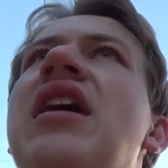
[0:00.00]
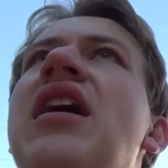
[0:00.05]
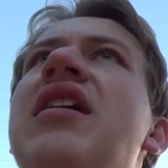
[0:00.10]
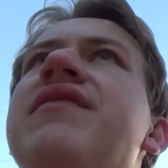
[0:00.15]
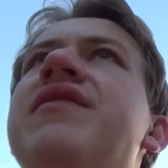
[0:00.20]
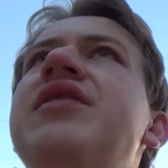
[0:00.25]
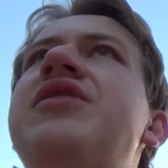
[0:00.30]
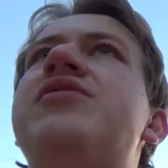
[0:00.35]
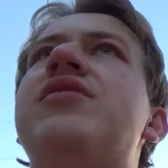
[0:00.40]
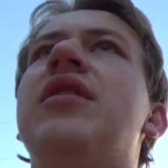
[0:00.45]

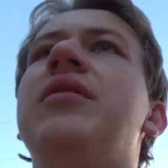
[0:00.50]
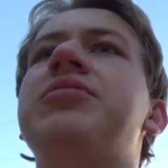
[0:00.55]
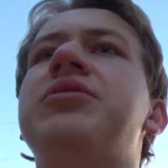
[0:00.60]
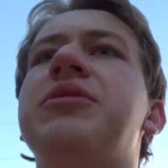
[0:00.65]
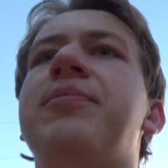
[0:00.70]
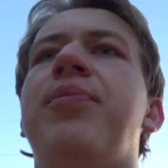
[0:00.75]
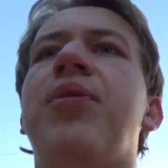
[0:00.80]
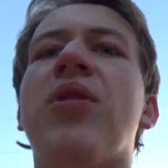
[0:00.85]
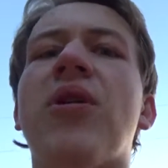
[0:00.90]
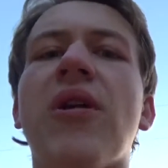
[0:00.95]
every Trump
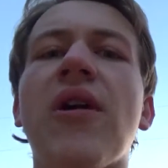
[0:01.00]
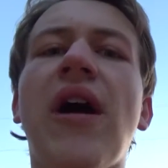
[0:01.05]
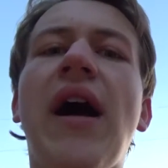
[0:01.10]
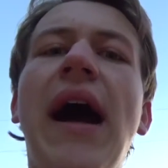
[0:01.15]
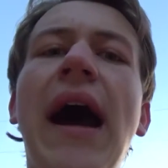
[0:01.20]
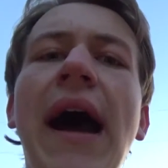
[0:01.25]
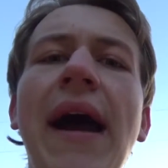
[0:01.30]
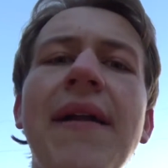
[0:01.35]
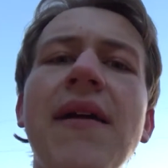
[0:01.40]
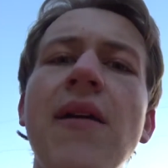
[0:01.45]
supporter,
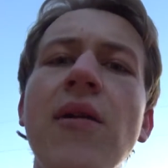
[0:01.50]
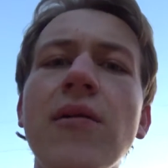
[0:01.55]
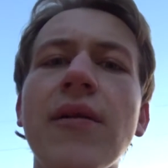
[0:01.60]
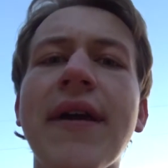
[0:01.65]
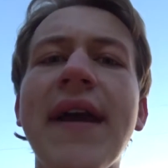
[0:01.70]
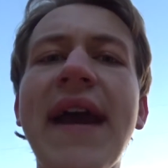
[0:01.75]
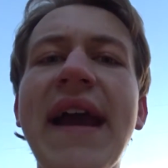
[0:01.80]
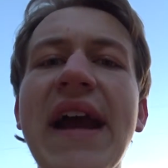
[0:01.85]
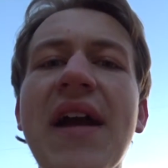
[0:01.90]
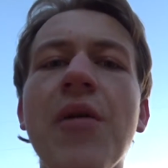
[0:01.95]
I don't
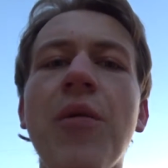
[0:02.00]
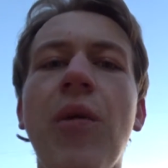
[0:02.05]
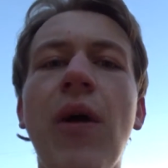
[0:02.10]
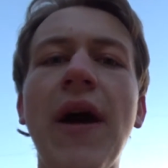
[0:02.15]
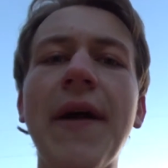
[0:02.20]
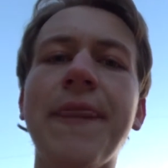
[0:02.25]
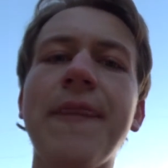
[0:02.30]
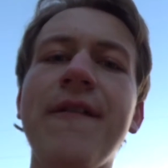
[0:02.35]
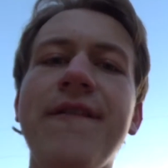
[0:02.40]
care what